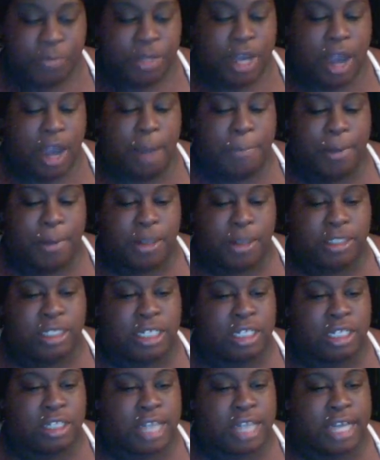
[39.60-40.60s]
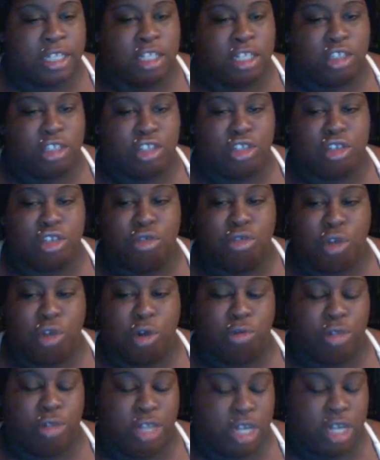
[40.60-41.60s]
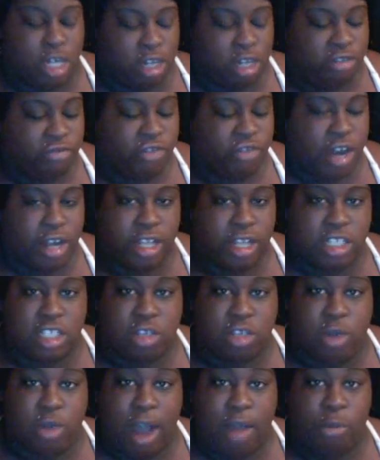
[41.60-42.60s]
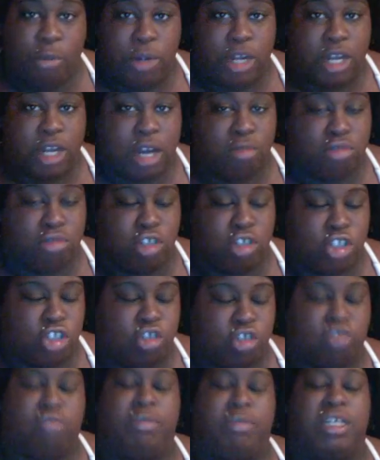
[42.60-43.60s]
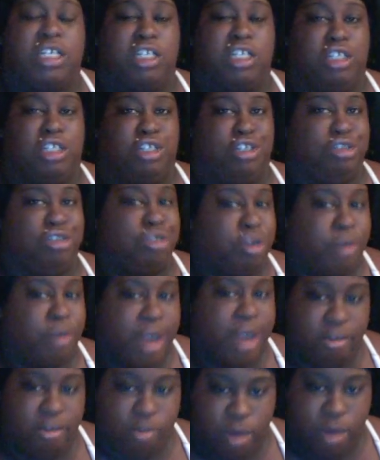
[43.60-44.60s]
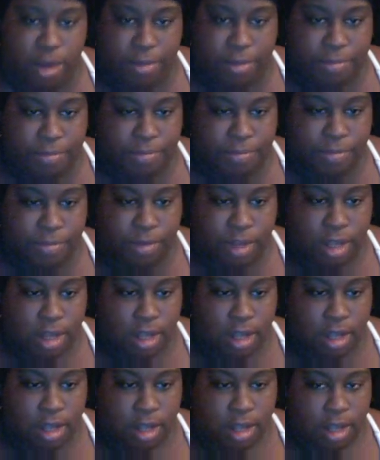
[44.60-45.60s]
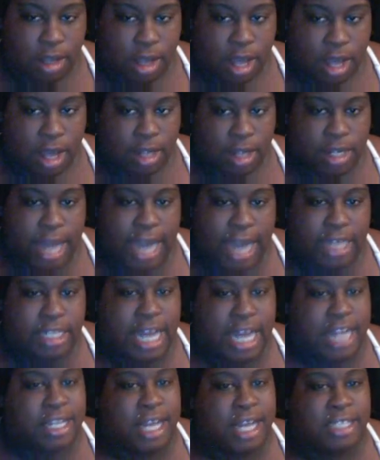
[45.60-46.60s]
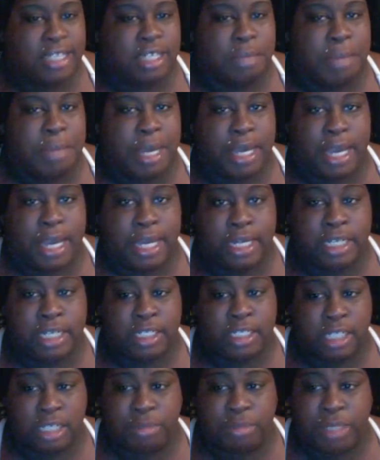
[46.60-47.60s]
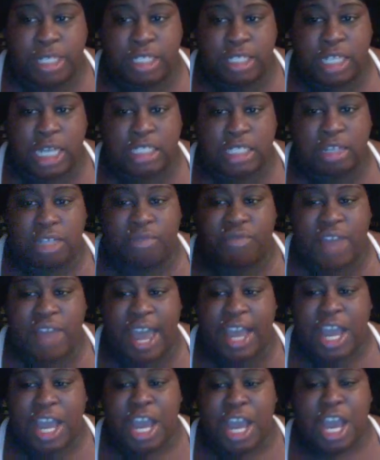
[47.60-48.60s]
a person to think that you don't know diddly fucking squat when it comes to children because you don't have one. Like, that doesn't make any sense, because that's a fact.